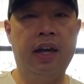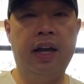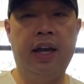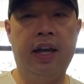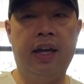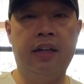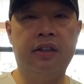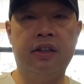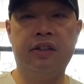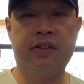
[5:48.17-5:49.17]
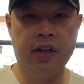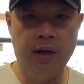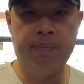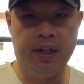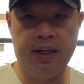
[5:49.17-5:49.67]
and
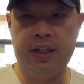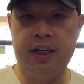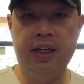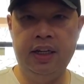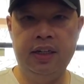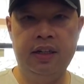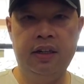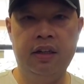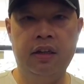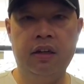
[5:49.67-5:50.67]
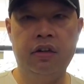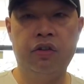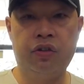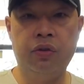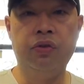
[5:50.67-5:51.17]
stability,
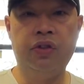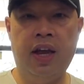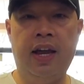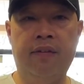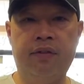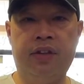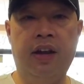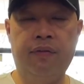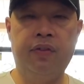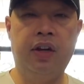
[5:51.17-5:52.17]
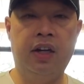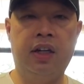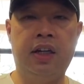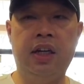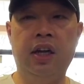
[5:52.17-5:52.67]
shoes have
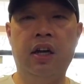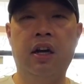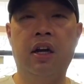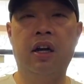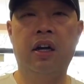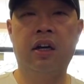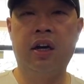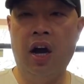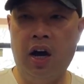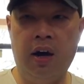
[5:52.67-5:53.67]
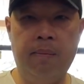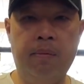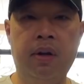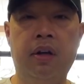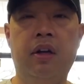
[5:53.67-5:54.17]
definitely
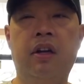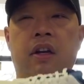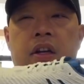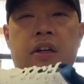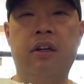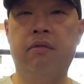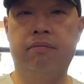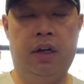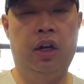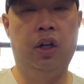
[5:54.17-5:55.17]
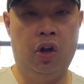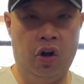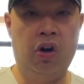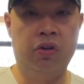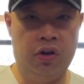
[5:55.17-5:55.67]
come a
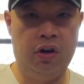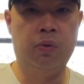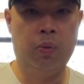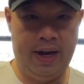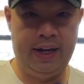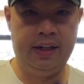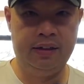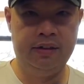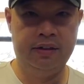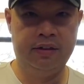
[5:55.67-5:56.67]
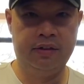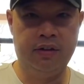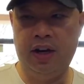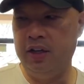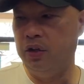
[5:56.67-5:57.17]
long, long way,
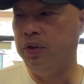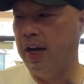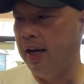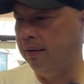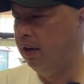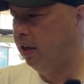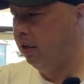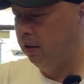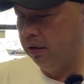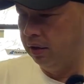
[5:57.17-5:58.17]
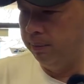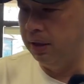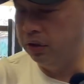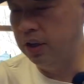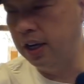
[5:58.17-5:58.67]
right? You got
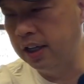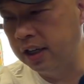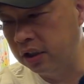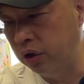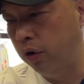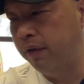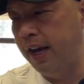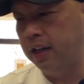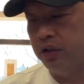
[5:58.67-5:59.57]
like a Novak